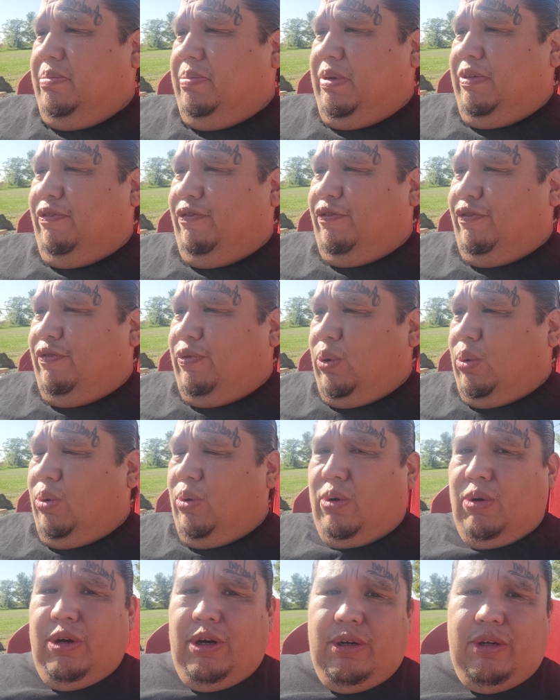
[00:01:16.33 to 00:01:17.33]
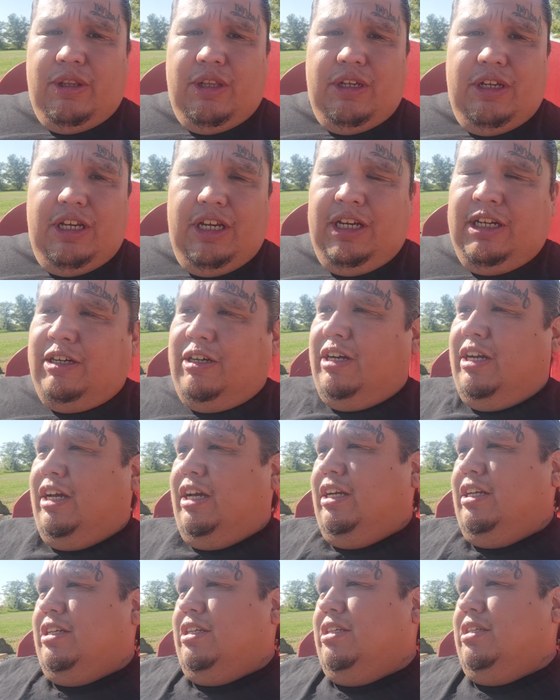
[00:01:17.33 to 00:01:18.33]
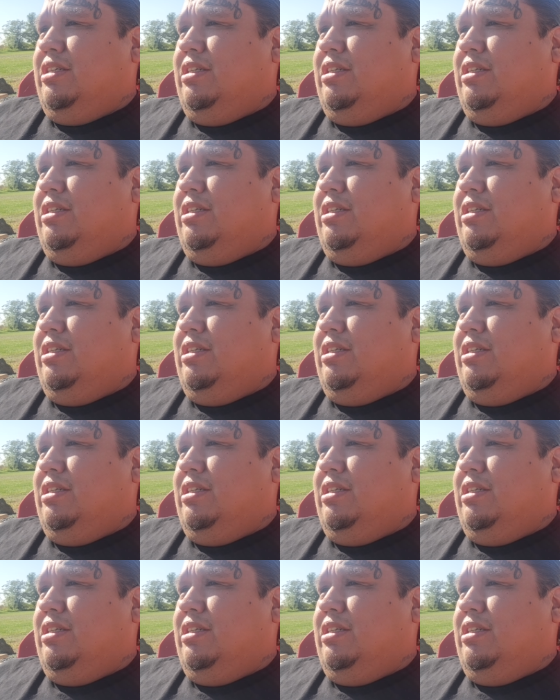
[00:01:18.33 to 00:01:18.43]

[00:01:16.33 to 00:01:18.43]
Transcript: before the internet